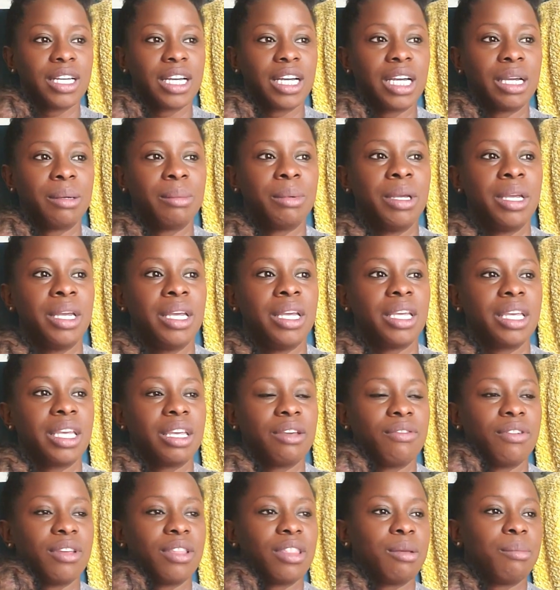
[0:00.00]
time
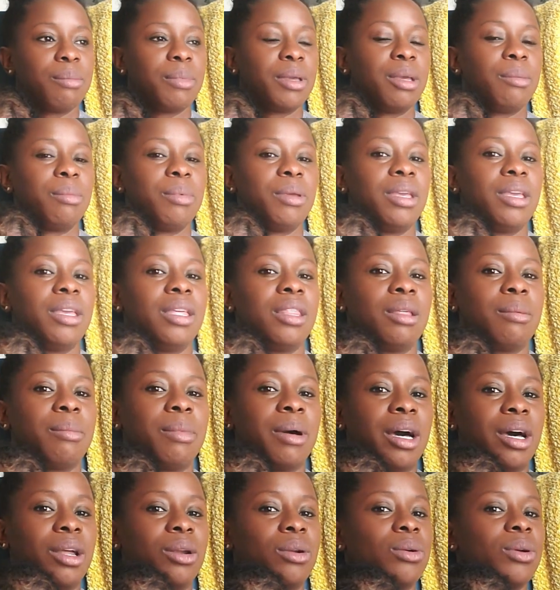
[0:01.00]
giving the baby the
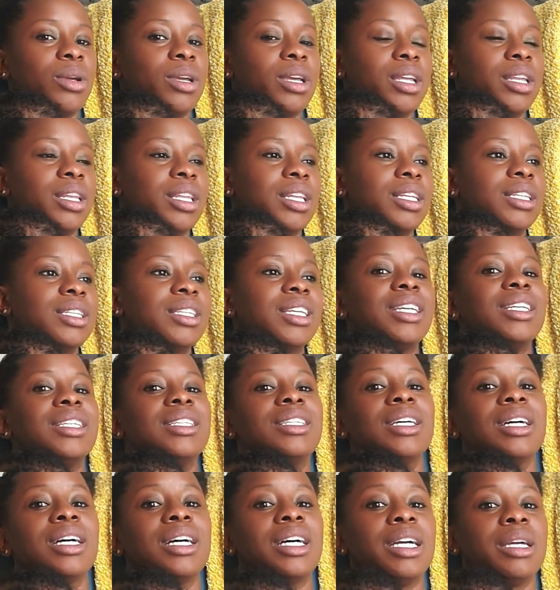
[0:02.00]
bottle in the
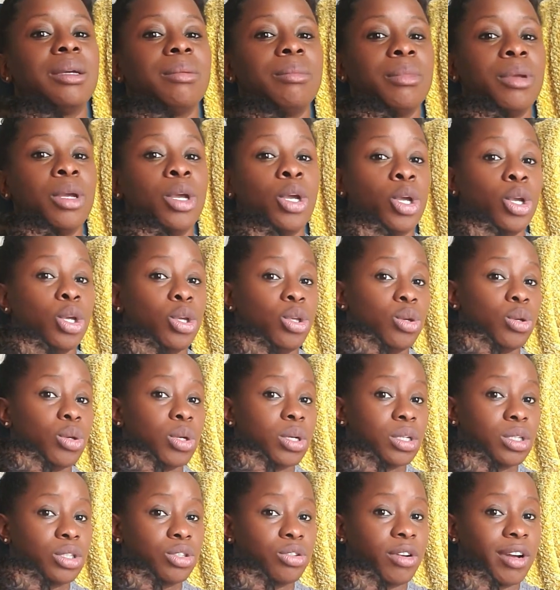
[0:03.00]
daytime, you
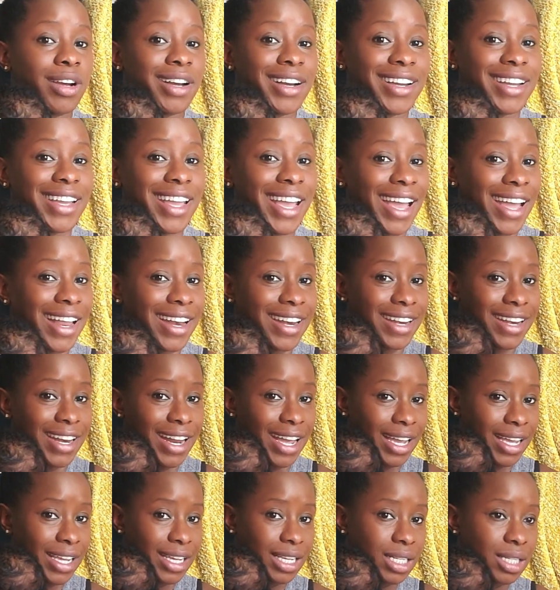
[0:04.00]
could try at
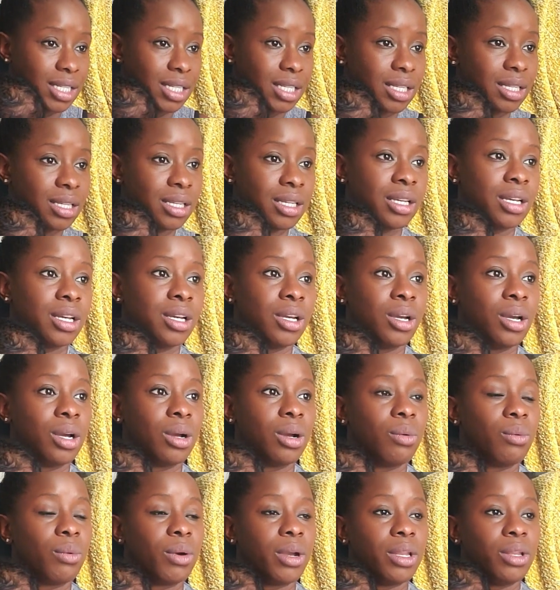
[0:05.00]
night
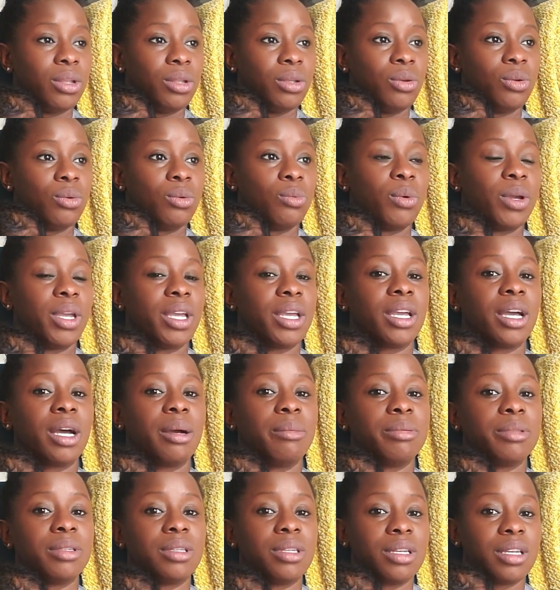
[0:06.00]
when you wake
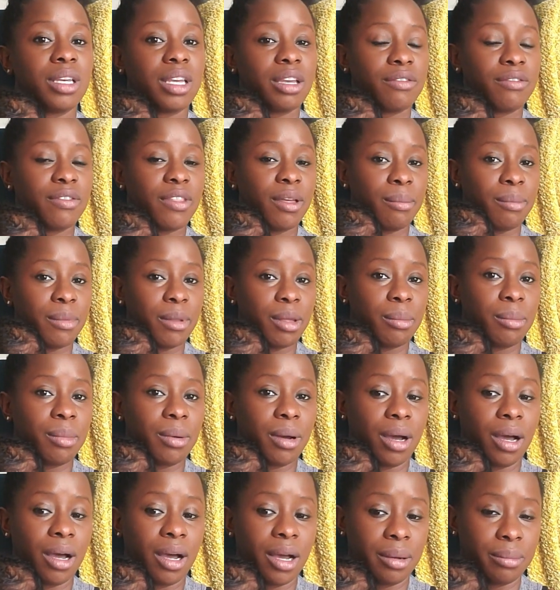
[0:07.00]
up to give them the
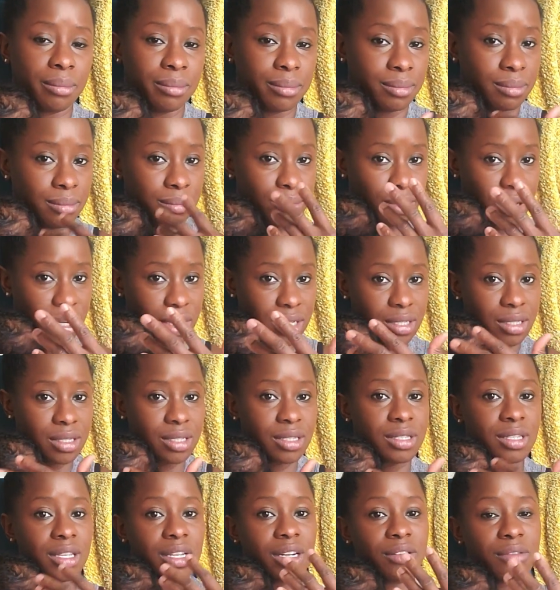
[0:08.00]
breast.
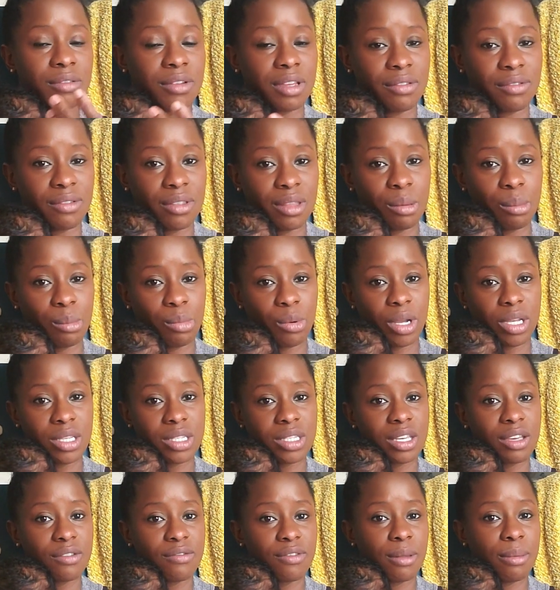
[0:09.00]
Instead of giving them
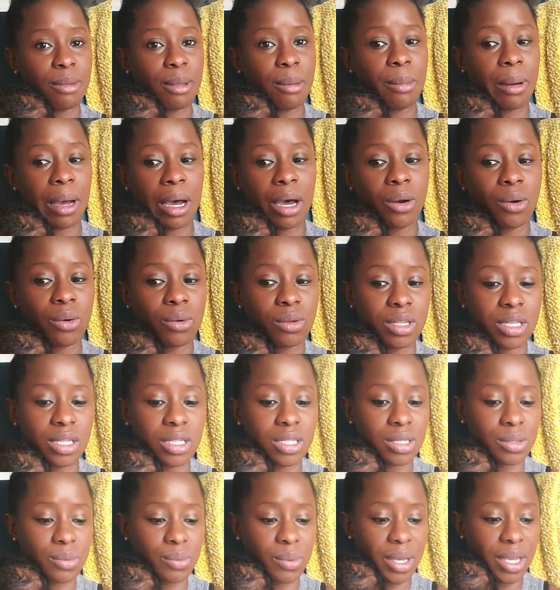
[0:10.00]
breast, give them the bottle.
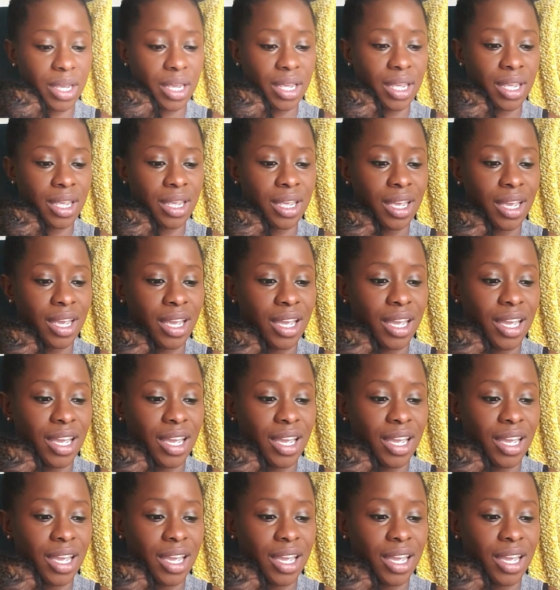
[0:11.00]
This way